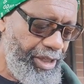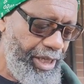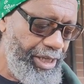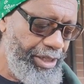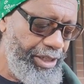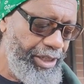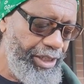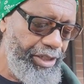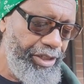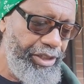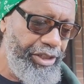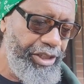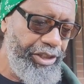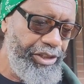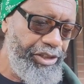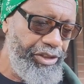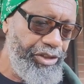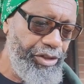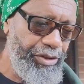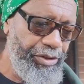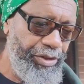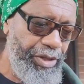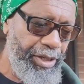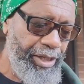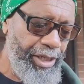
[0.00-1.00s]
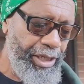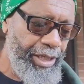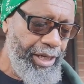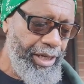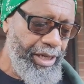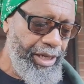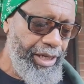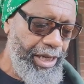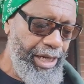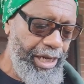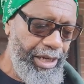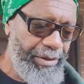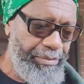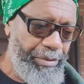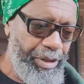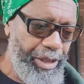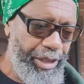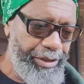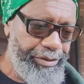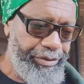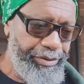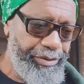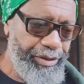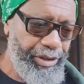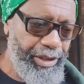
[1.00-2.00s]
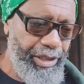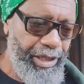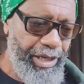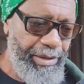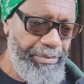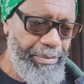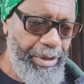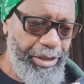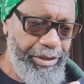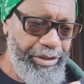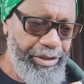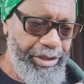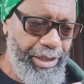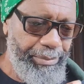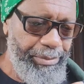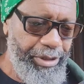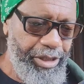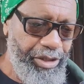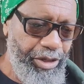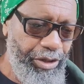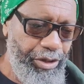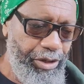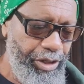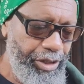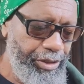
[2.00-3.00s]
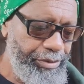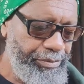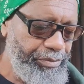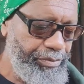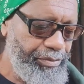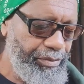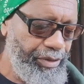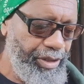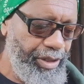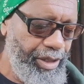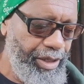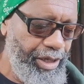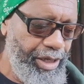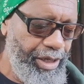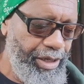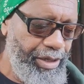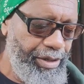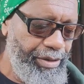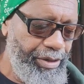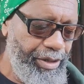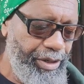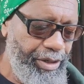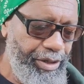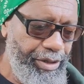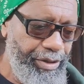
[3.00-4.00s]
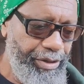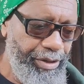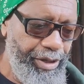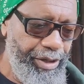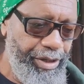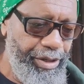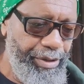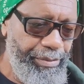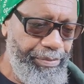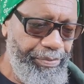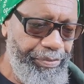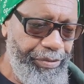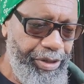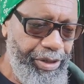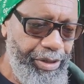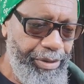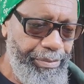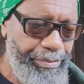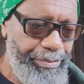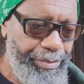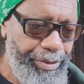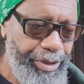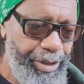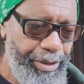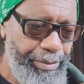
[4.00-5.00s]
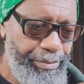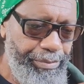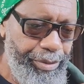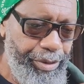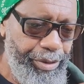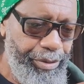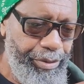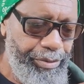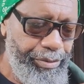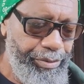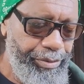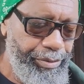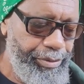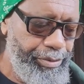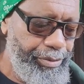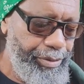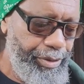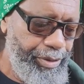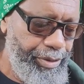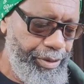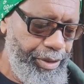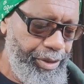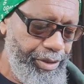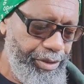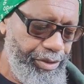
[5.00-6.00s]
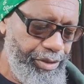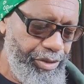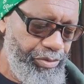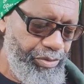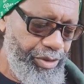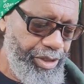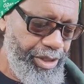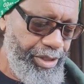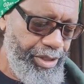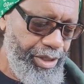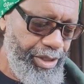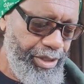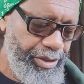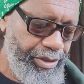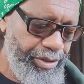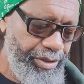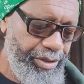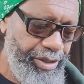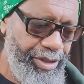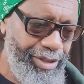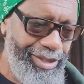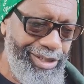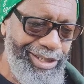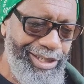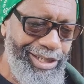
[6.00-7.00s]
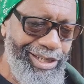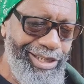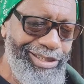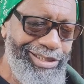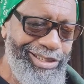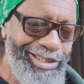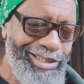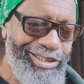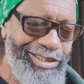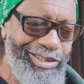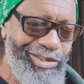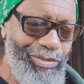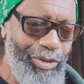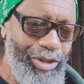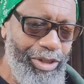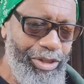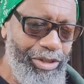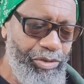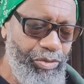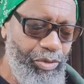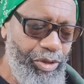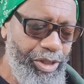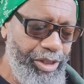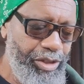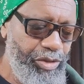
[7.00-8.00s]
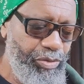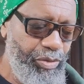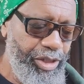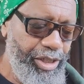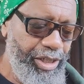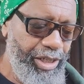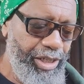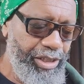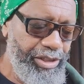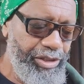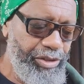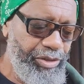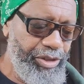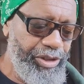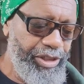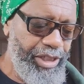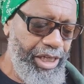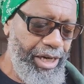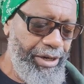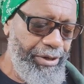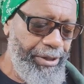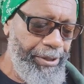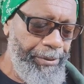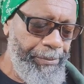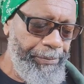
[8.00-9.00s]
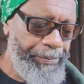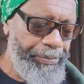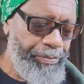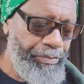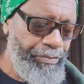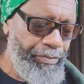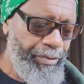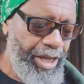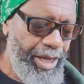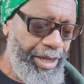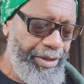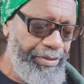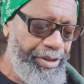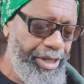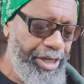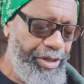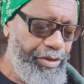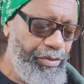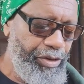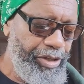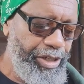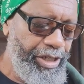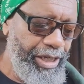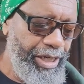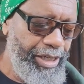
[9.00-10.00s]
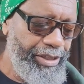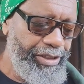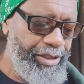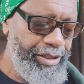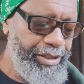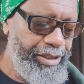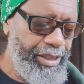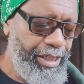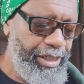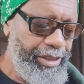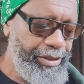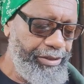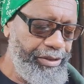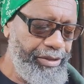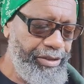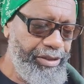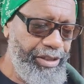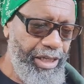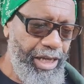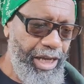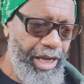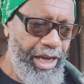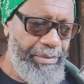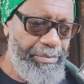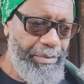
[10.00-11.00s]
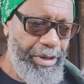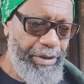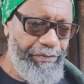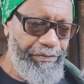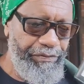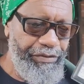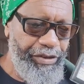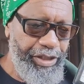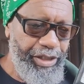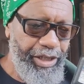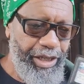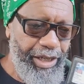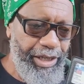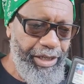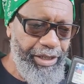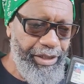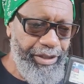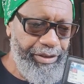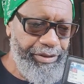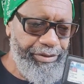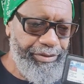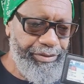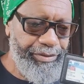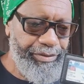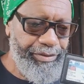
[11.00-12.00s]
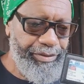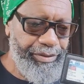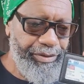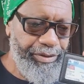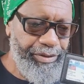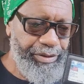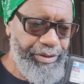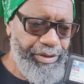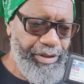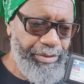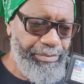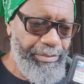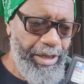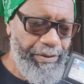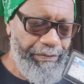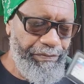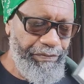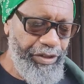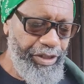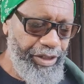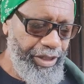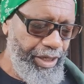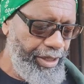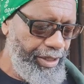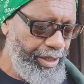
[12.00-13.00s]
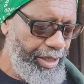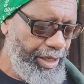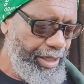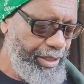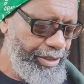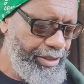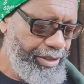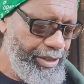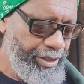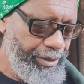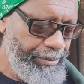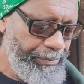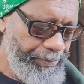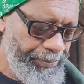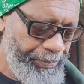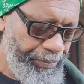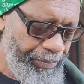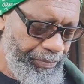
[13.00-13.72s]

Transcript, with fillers: and in the insert, I have my I have my debit card and and, and a and a and a bill. I think it's twenty dollars. I think 20 twenty twenty dollars I always carry. And then on the other side, I have my VA, you know, my VA ID.